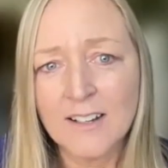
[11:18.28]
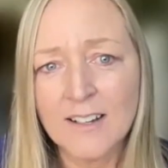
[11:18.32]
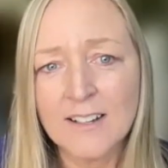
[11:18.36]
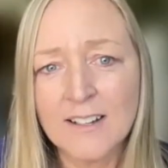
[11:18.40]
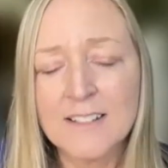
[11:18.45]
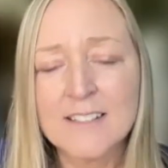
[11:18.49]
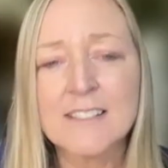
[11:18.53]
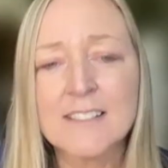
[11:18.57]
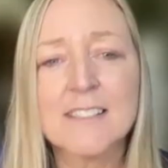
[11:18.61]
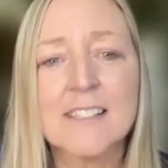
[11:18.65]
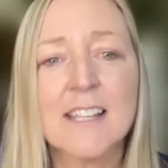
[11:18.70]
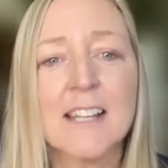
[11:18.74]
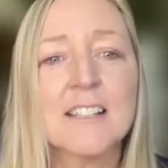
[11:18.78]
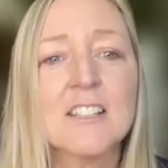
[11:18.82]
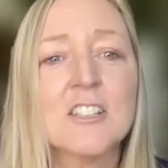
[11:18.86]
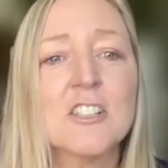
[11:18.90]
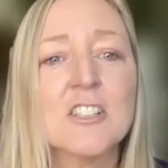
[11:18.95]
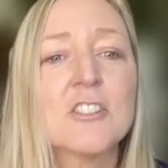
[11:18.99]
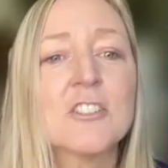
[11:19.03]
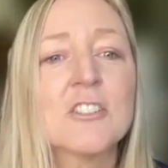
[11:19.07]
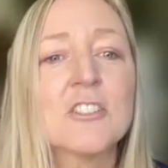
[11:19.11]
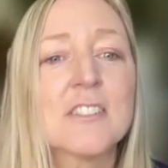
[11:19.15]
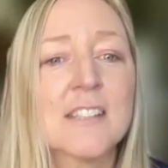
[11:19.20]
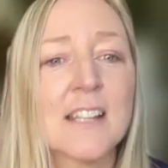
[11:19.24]
set
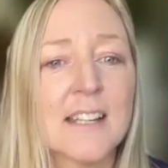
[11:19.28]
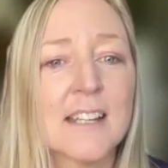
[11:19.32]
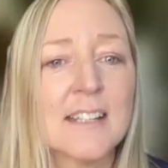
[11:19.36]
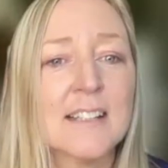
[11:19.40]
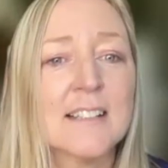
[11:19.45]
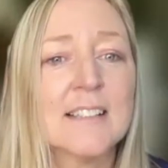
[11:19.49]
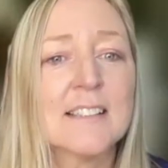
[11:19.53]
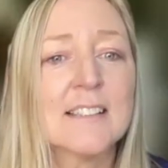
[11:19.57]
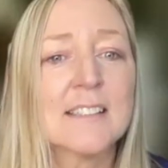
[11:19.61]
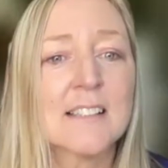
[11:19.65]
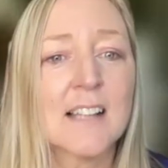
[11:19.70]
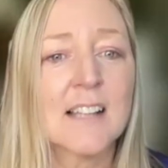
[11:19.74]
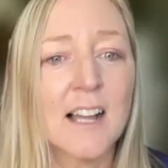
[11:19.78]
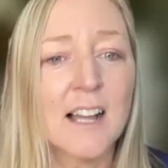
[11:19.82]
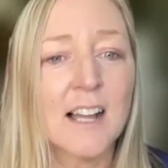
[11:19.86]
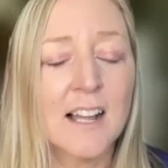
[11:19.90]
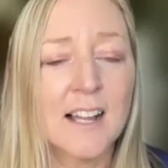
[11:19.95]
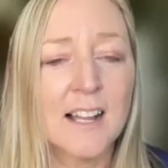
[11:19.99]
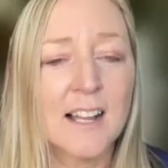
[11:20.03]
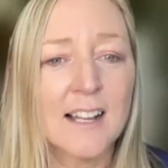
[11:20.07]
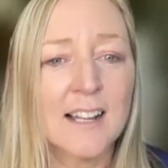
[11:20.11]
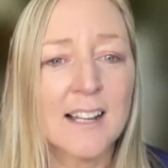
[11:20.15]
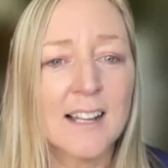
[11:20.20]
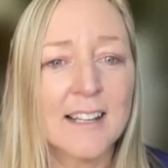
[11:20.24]
your sights
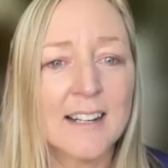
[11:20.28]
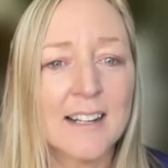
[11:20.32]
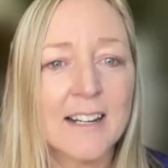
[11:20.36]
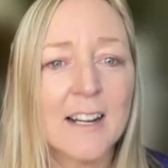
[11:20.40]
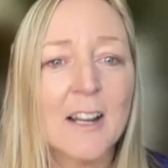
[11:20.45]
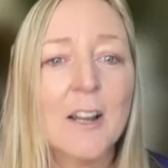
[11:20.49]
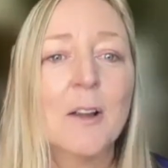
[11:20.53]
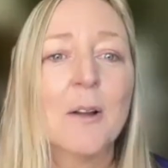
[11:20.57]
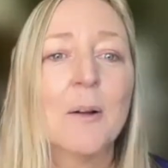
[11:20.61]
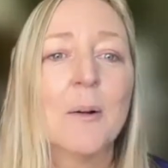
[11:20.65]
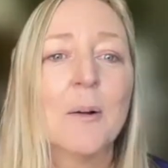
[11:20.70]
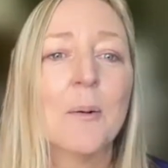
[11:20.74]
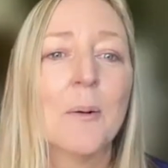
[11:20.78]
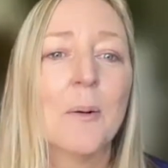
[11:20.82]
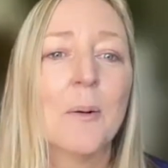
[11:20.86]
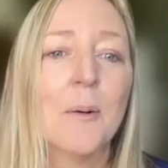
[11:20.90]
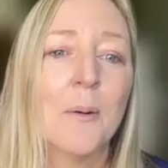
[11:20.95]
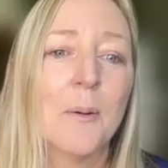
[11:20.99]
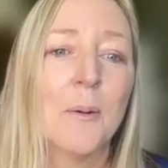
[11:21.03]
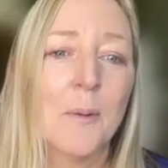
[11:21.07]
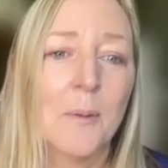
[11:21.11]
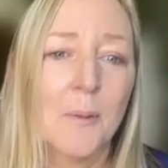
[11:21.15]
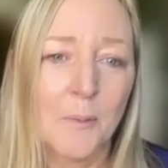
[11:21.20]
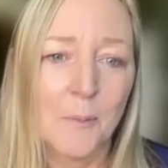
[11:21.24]
on
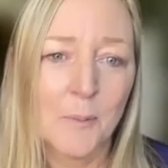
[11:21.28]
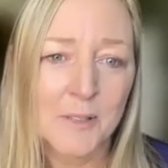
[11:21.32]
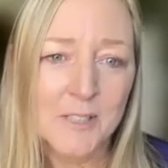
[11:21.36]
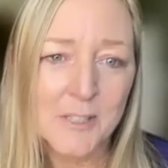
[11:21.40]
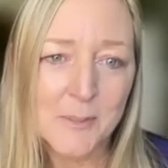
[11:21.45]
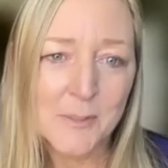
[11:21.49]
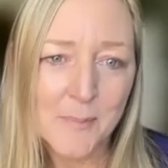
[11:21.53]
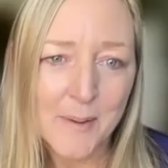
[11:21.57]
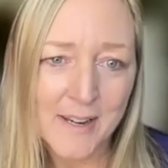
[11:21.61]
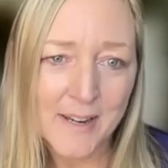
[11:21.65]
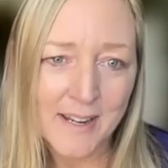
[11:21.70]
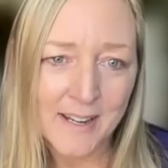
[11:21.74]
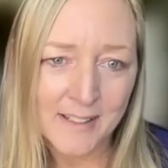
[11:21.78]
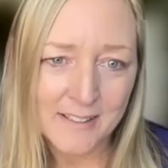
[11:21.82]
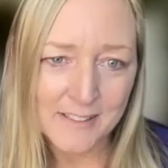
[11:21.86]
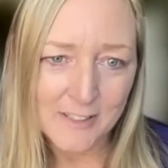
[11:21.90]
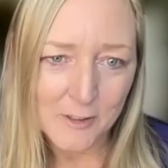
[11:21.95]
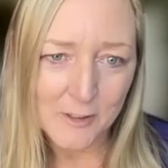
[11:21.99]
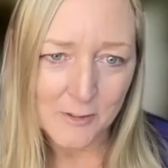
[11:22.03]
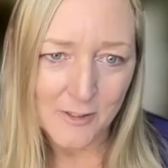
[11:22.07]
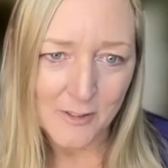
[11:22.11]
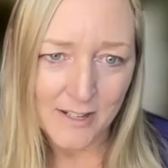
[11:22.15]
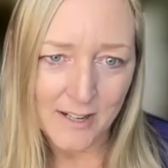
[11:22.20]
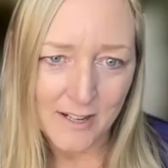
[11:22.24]
what's my
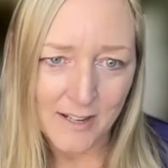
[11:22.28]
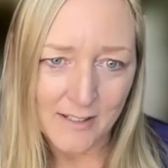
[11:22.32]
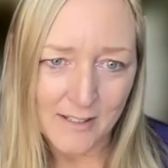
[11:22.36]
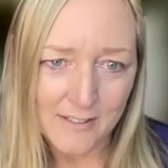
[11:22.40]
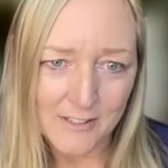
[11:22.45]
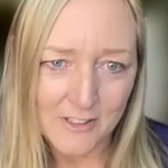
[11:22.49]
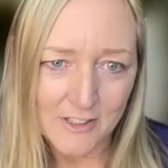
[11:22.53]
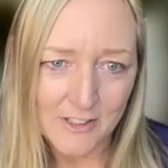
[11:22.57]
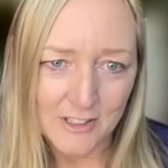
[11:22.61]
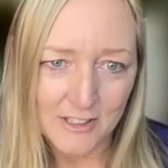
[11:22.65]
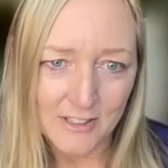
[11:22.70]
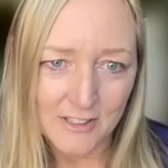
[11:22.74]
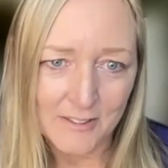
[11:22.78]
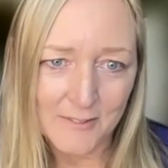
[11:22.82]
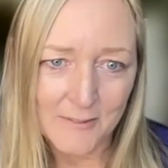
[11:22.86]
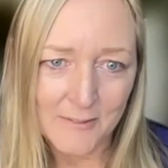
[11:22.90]
next right action,